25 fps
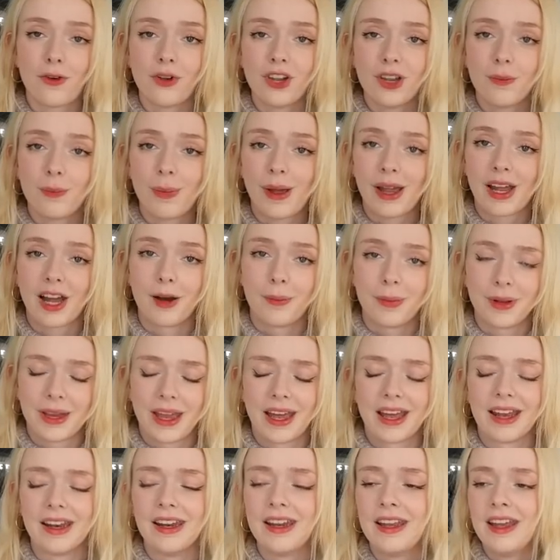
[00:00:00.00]
fold it back up
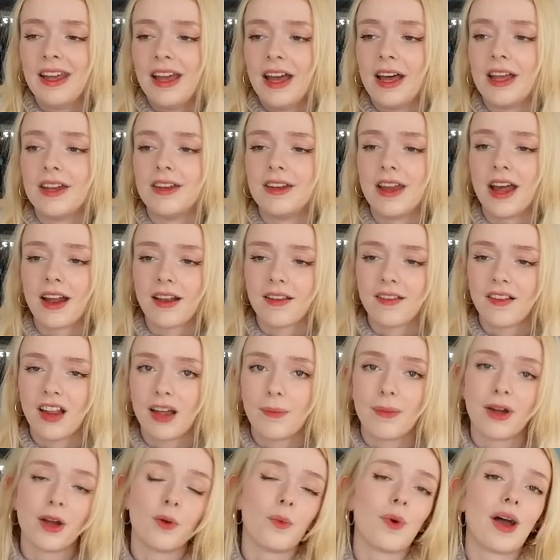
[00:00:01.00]
again, and next
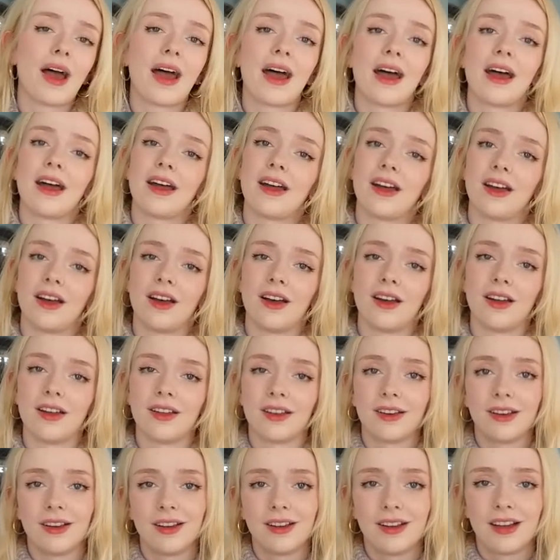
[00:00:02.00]
time I wear
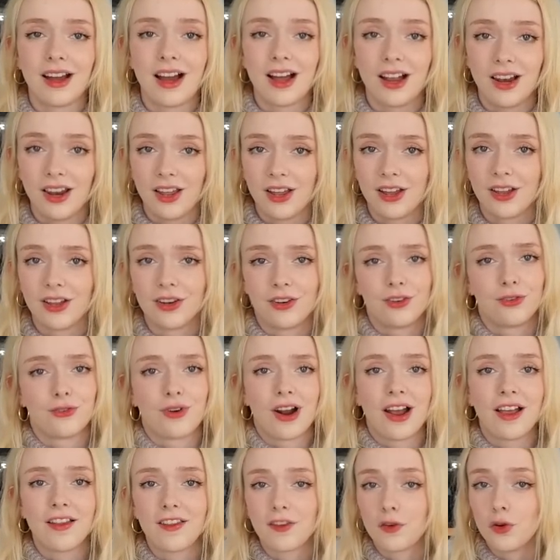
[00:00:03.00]
a colour
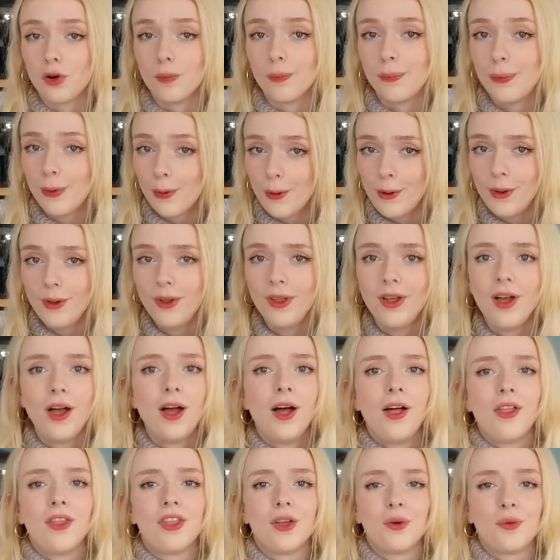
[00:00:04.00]
dress to a ball
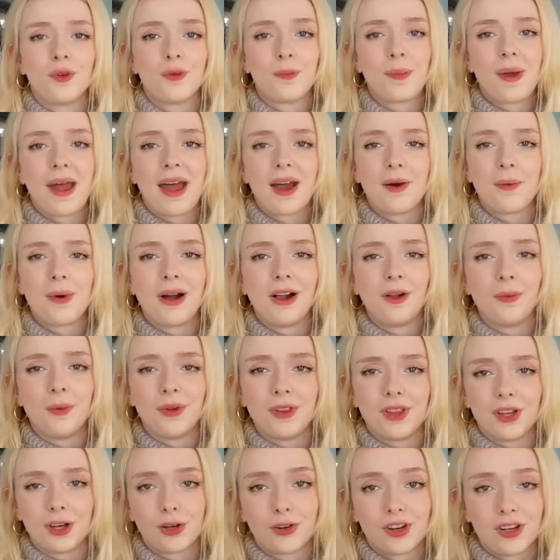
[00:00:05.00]
that would pair well
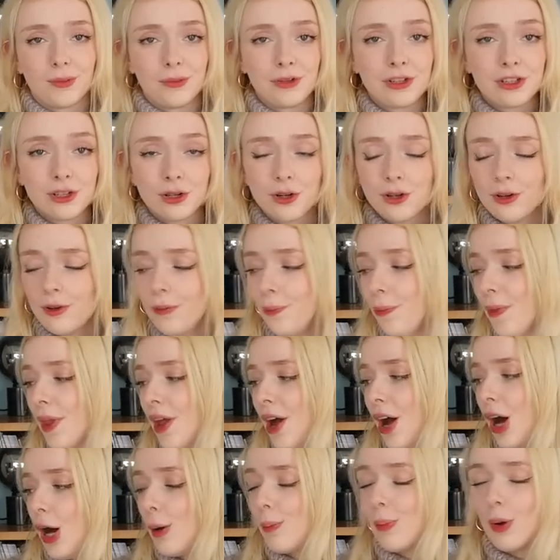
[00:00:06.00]
with a cream shawl,
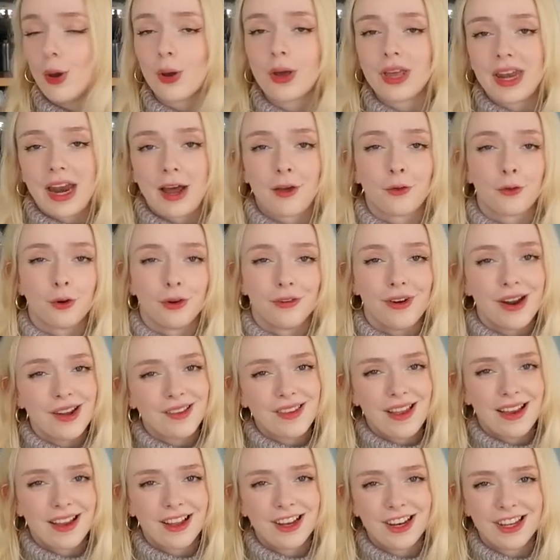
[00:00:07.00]
I'll block it out to a
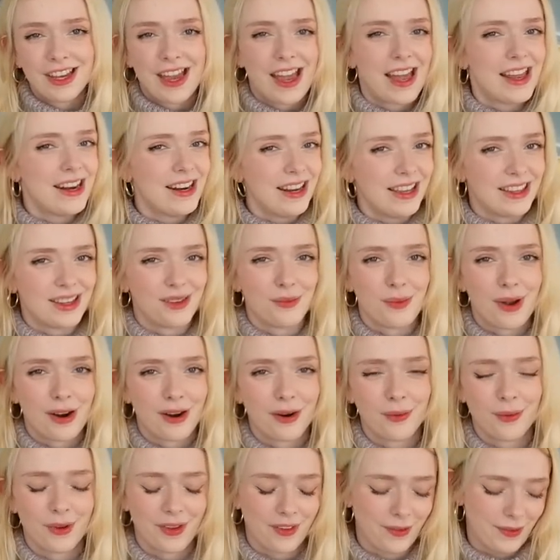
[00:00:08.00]
rectangle again, and then
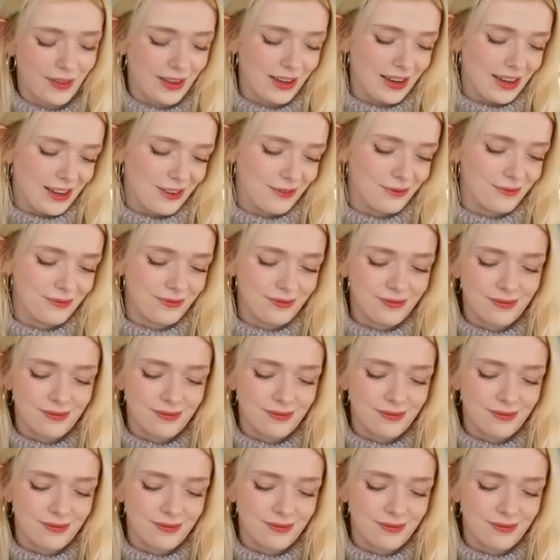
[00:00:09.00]
wear it once again.